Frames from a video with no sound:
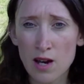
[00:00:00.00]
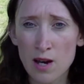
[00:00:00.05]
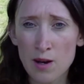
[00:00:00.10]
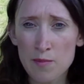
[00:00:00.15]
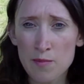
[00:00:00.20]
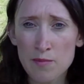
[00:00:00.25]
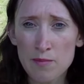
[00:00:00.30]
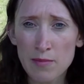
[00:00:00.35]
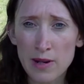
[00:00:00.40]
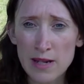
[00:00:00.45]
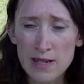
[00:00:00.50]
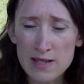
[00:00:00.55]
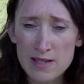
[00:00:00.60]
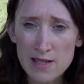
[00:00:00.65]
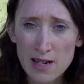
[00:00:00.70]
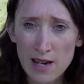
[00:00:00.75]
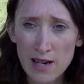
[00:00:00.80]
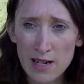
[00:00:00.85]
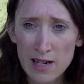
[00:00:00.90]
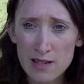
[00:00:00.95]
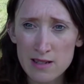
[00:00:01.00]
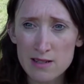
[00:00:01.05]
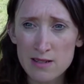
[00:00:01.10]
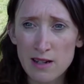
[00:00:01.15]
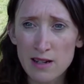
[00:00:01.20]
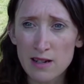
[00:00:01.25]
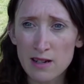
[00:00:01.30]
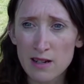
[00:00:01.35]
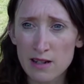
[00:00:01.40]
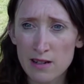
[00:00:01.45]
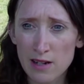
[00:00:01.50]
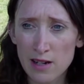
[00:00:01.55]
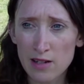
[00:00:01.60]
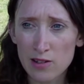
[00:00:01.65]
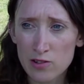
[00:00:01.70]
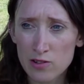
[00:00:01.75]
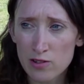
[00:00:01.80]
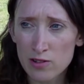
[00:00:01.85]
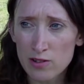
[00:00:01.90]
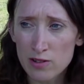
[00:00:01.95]
maintained that
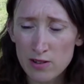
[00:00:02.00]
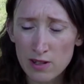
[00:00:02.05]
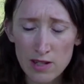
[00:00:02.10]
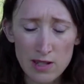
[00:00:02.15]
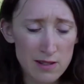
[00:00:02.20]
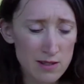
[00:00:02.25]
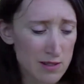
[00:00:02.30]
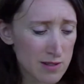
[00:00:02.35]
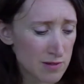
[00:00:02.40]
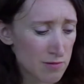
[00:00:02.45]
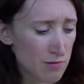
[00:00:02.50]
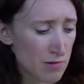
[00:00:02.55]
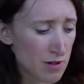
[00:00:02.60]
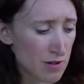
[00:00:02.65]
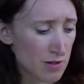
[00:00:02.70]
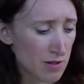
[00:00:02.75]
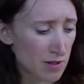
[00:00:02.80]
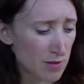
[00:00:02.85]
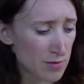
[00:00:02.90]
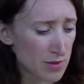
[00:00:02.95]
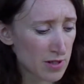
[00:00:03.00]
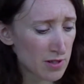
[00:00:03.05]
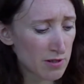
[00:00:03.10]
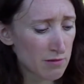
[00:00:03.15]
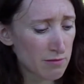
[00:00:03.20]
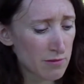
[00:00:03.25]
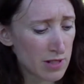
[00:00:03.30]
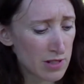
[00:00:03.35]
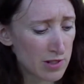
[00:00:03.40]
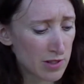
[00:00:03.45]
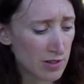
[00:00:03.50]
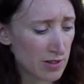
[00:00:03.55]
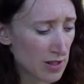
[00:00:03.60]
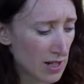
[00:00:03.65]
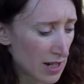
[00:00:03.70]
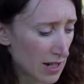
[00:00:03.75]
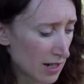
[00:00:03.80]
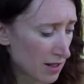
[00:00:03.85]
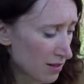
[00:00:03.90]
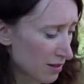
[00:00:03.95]
connection in this rune. And I'm just going to read you
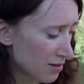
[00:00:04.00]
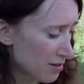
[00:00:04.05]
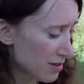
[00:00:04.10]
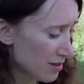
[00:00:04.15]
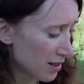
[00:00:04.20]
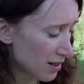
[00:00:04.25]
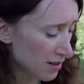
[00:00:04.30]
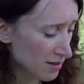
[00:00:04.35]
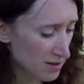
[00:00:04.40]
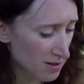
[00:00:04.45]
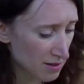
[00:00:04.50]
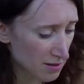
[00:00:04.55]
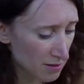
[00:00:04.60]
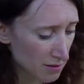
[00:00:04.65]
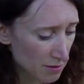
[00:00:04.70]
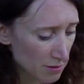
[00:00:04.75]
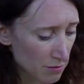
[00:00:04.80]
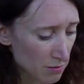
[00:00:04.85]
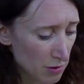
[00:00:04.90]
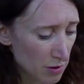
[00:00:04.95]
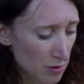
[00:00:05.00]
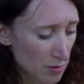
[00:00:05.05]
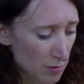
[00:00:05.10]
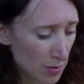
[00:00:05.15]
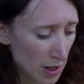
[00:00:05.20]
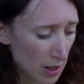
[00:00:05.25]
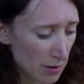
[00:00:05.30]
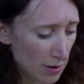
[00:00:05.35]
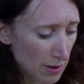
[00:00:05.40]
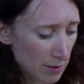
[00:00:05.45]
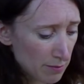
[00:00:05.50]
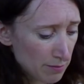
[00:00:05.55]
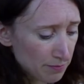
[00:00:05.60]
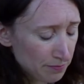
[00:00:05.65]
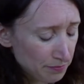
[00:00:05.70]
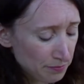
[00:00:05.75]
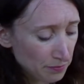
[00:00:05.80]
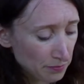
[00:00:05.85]
the Anglo-Saxon rune poem.